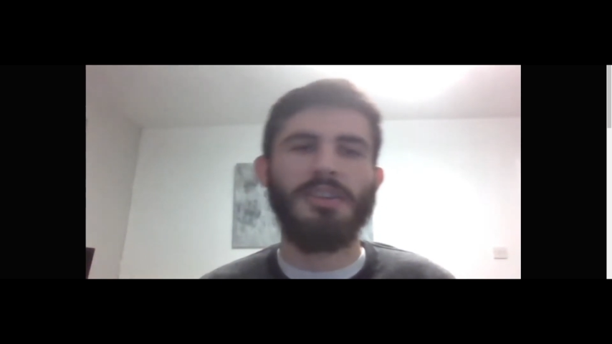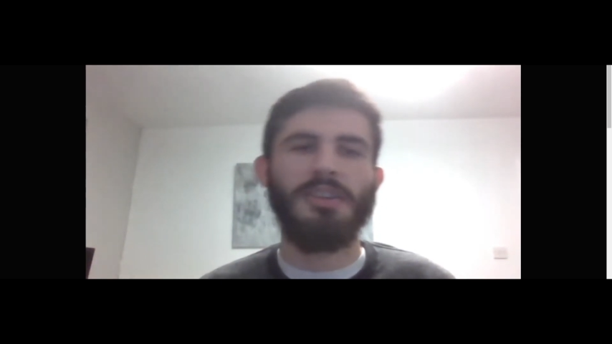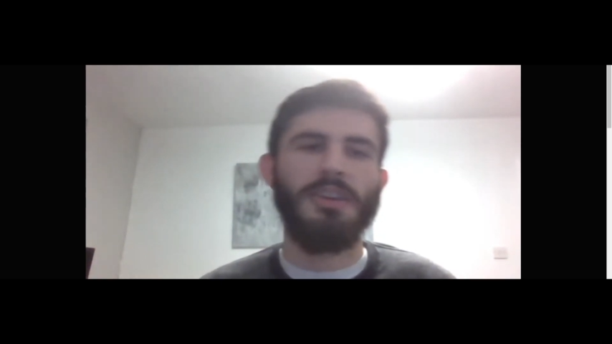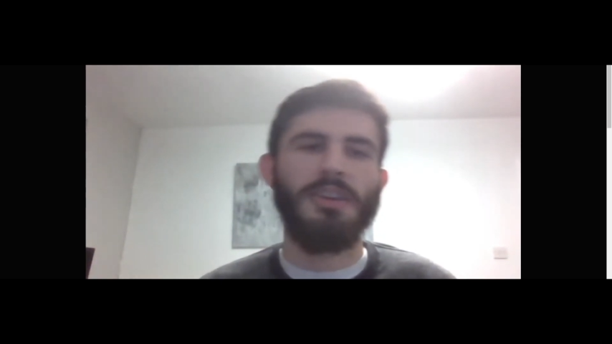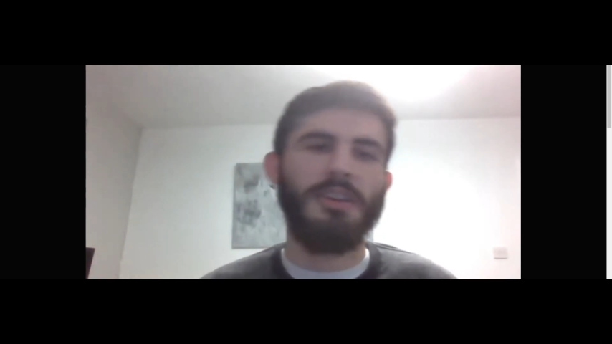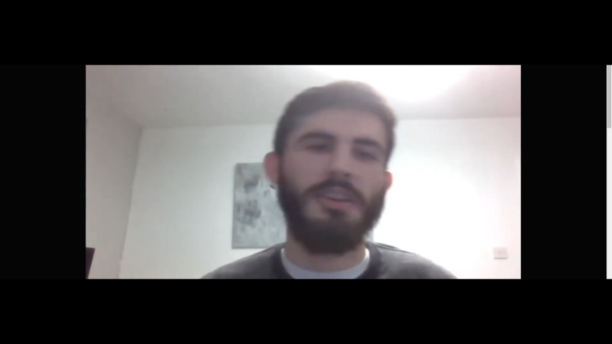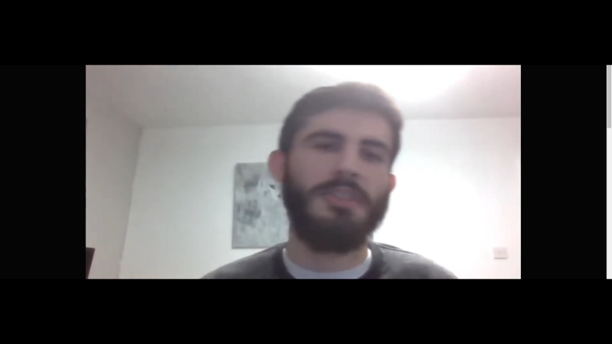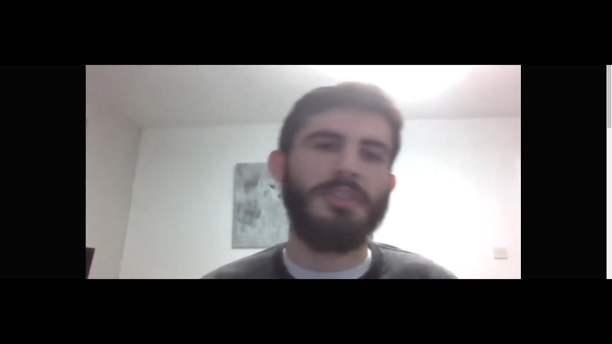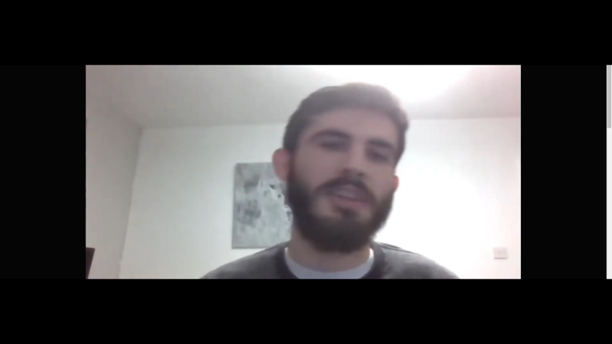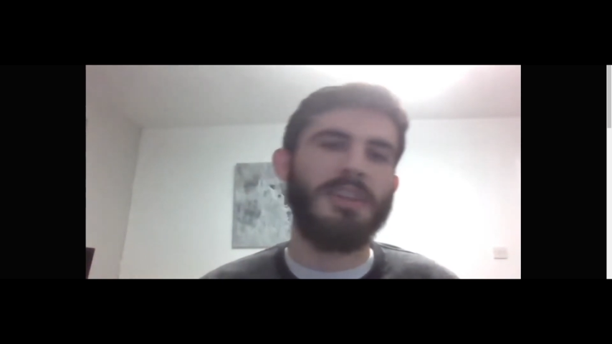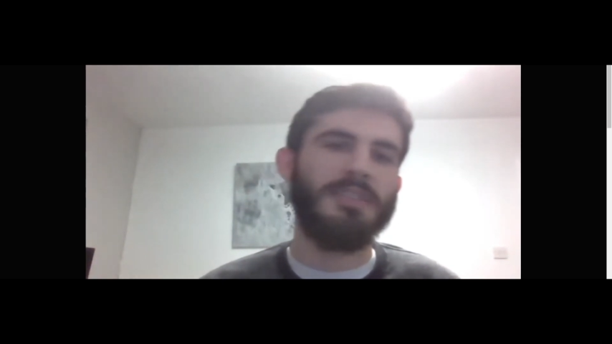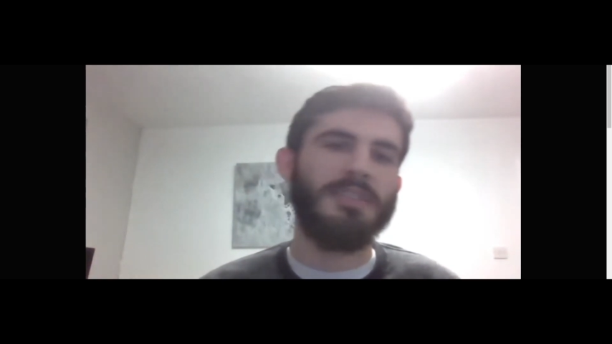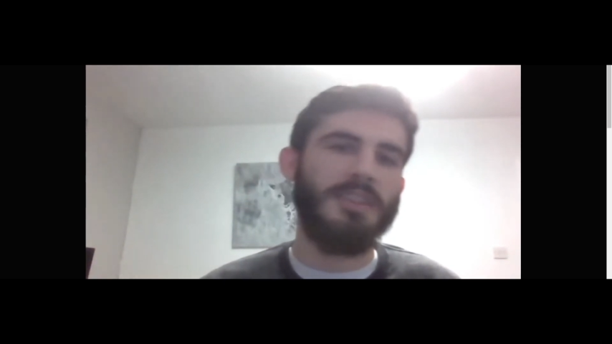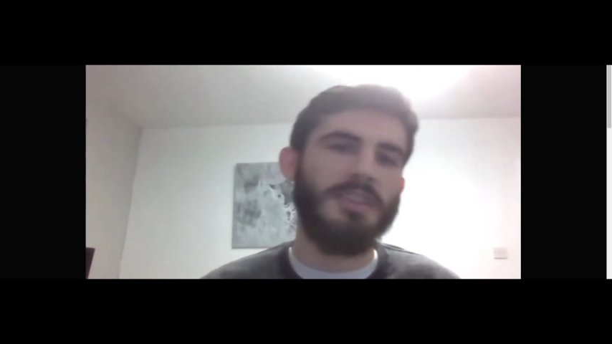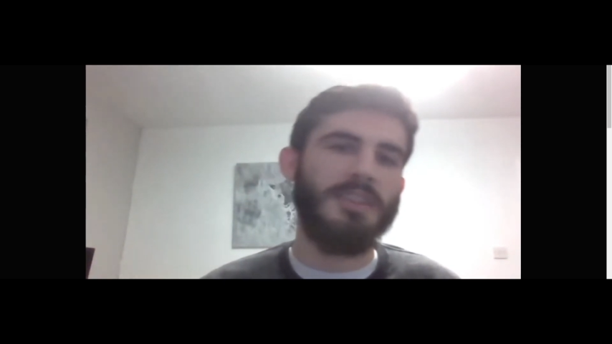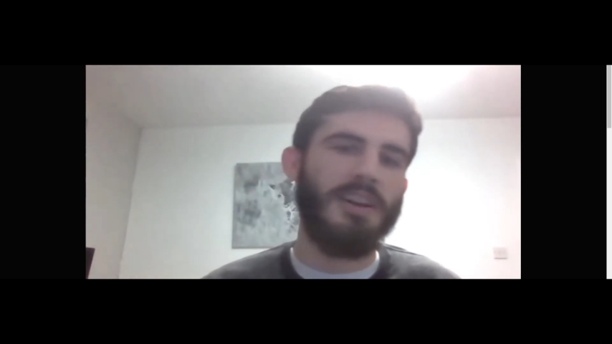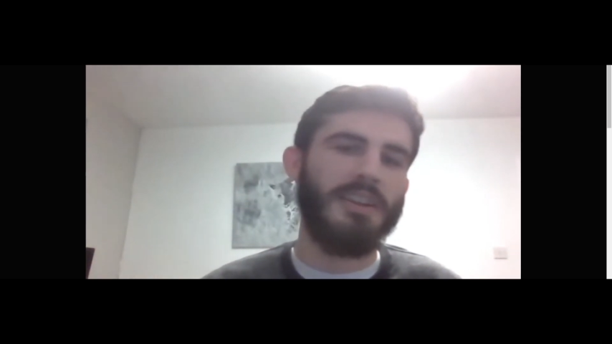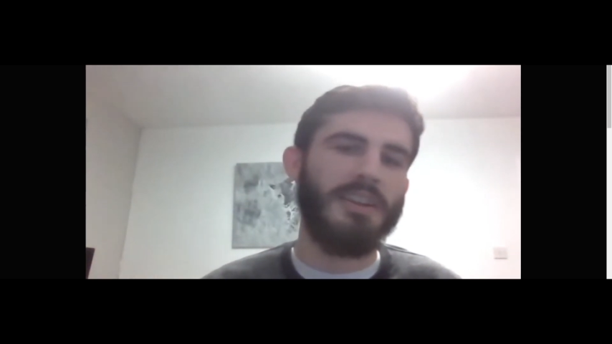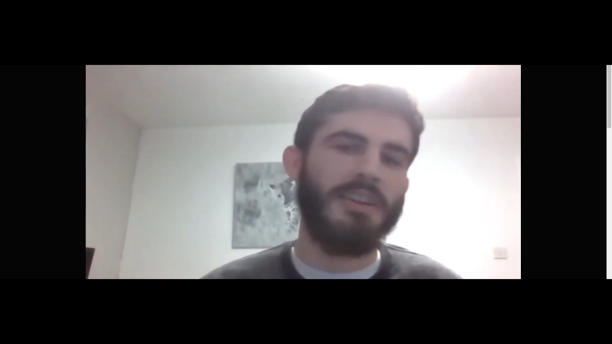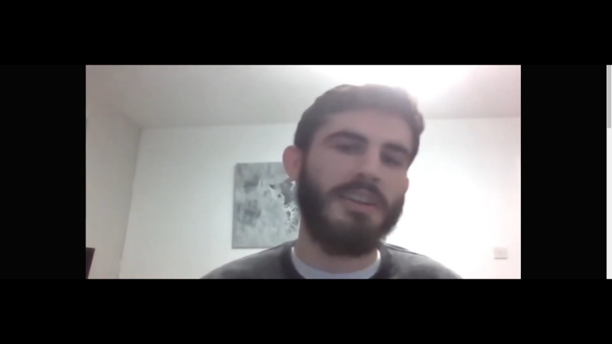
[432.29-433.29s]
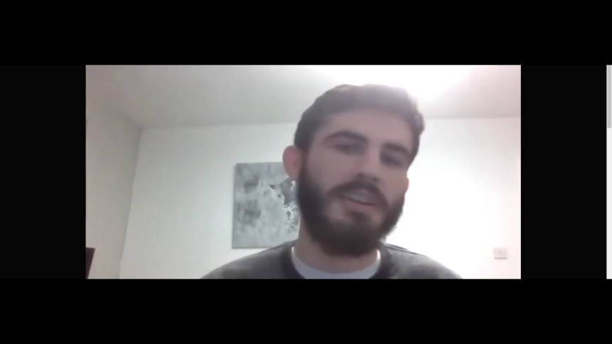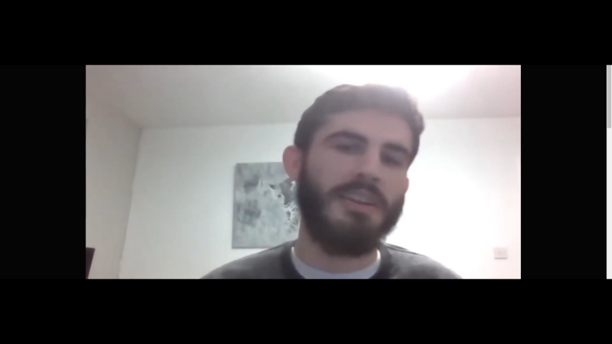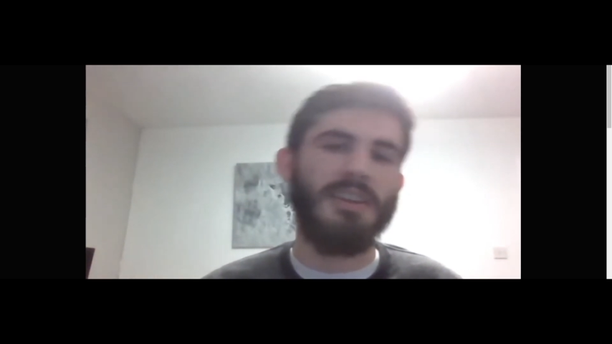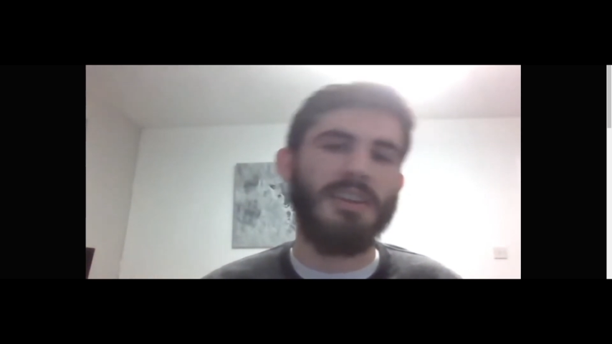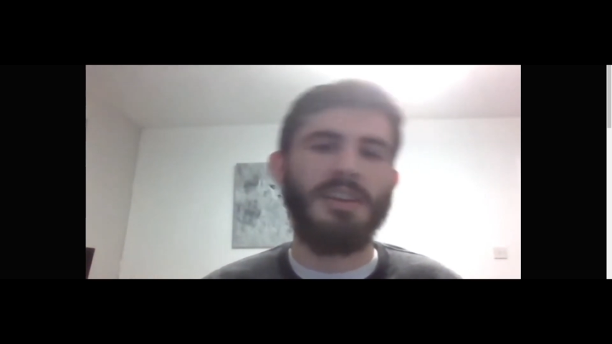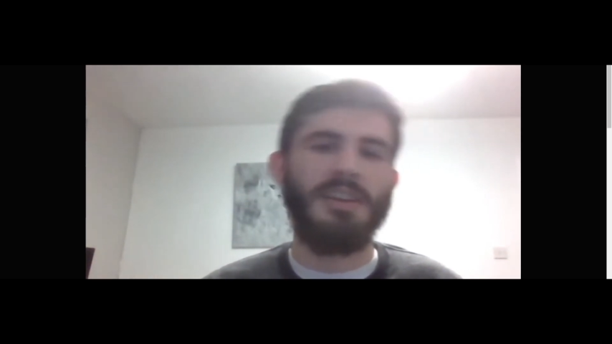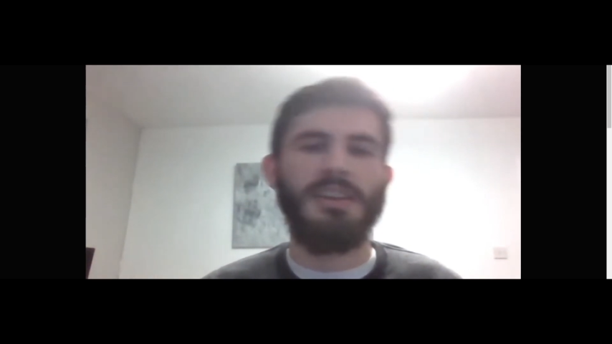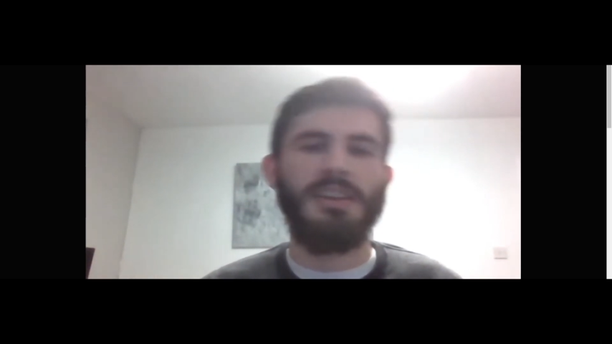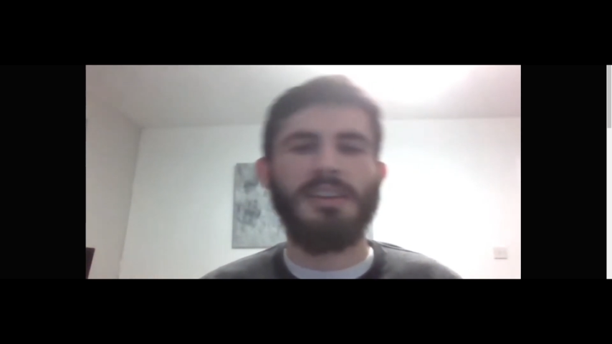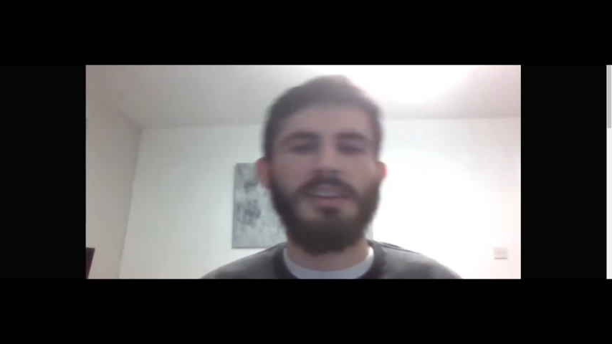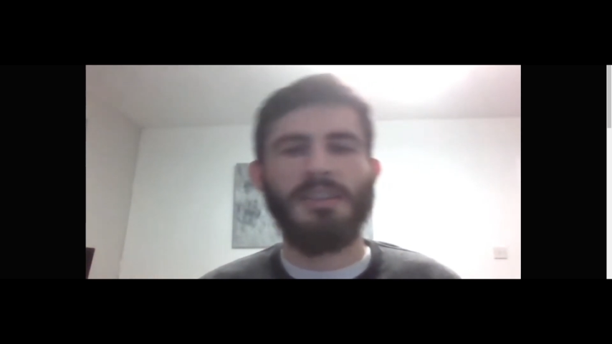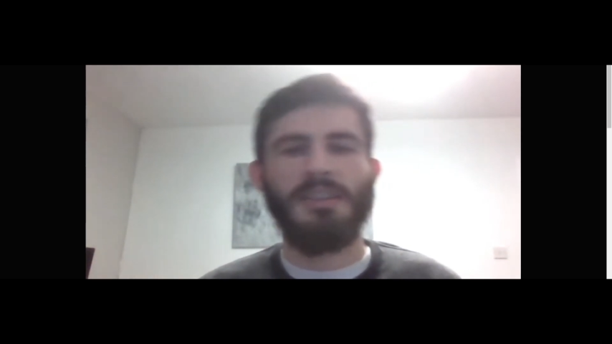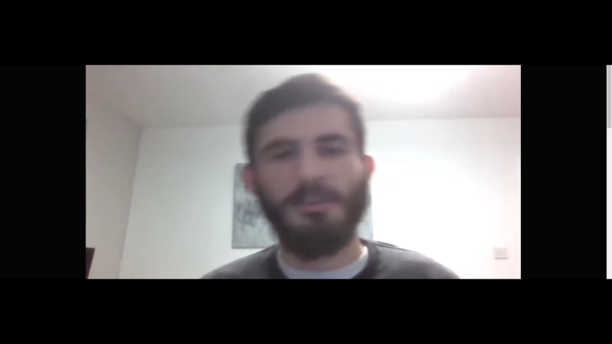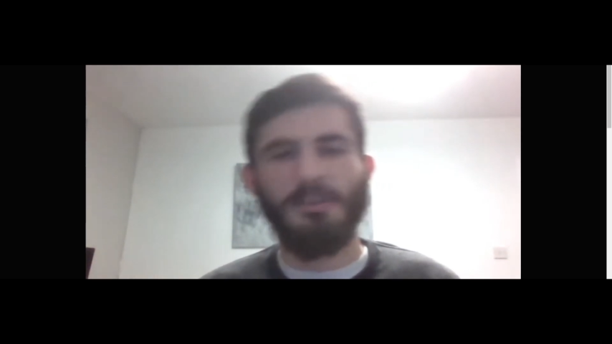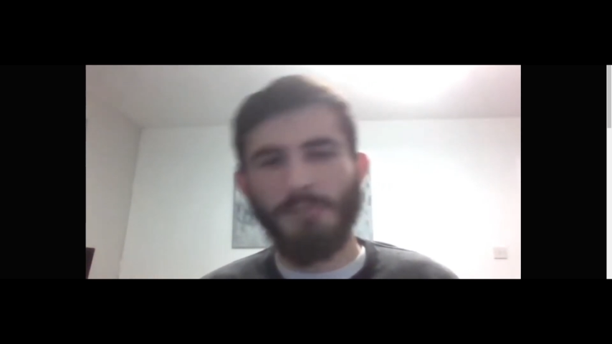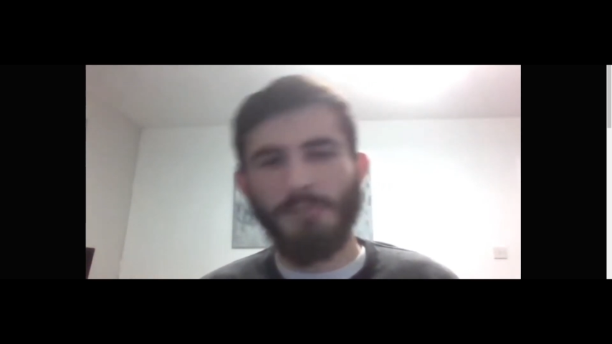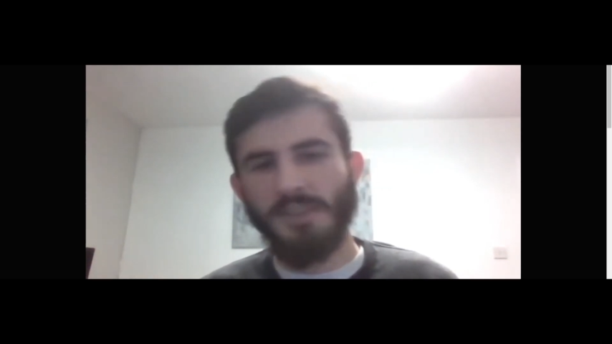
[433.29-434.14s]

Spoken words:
So, you know, things like